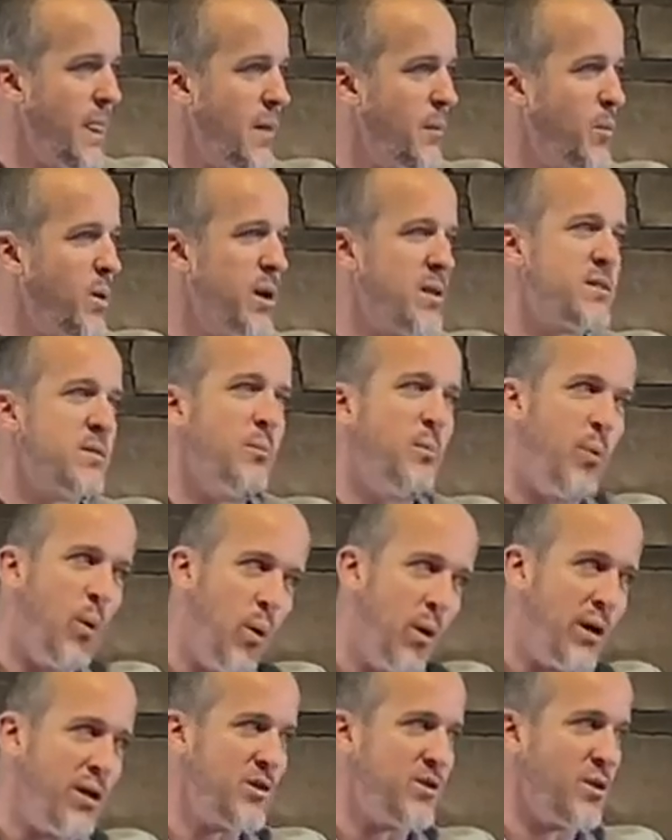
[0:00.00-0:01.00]
But it's
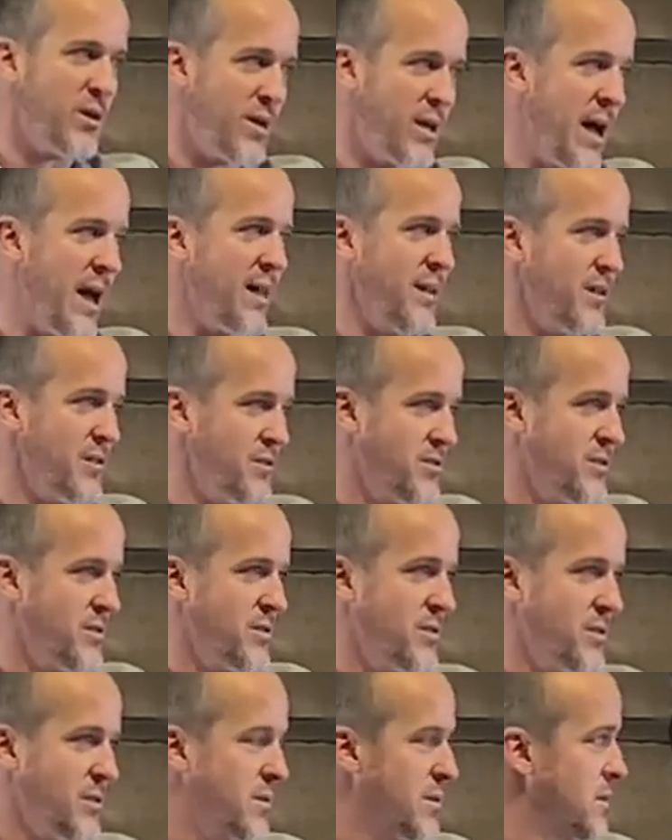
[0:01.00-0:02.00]
important to acknowledge.
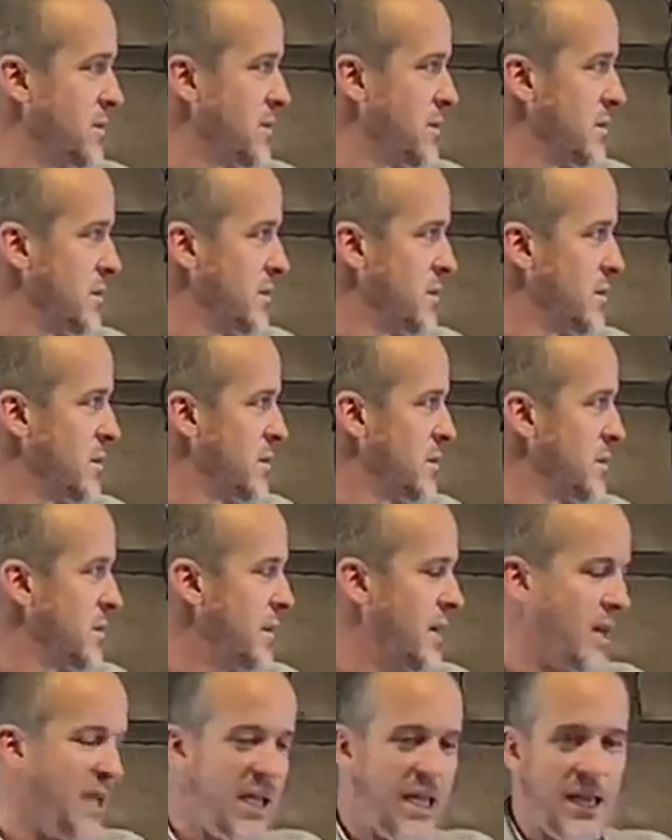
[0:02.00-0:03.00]

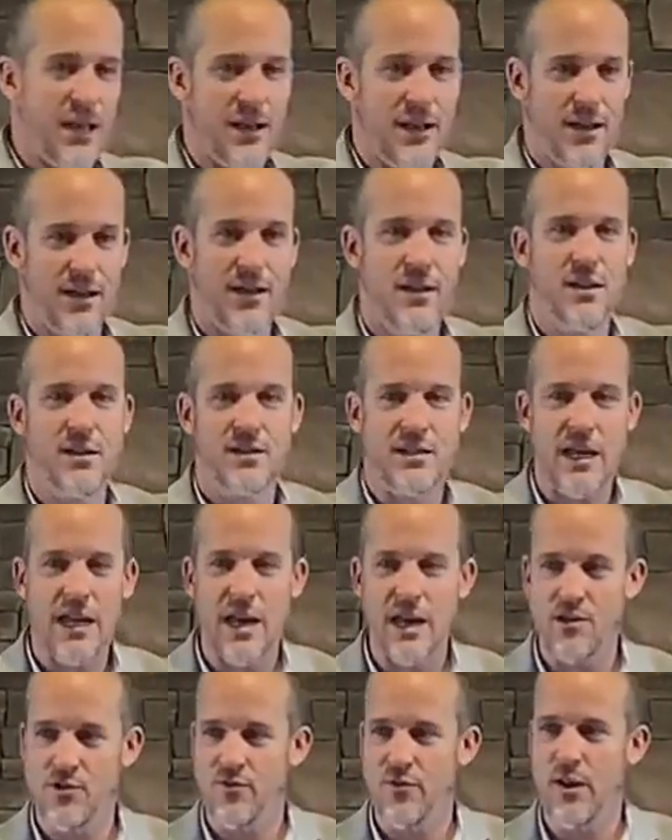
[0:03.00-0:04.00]
Again,
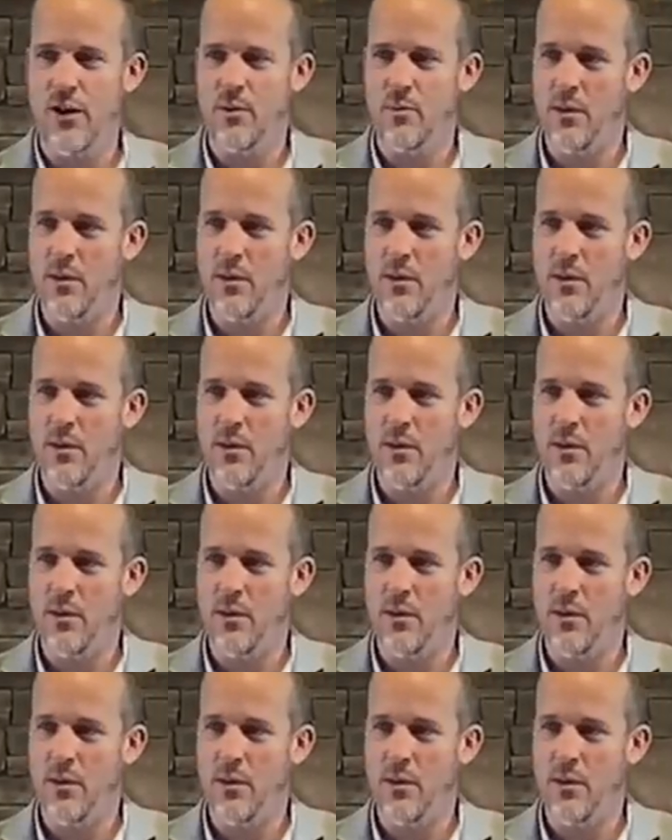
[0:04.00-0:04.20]
teenager follower would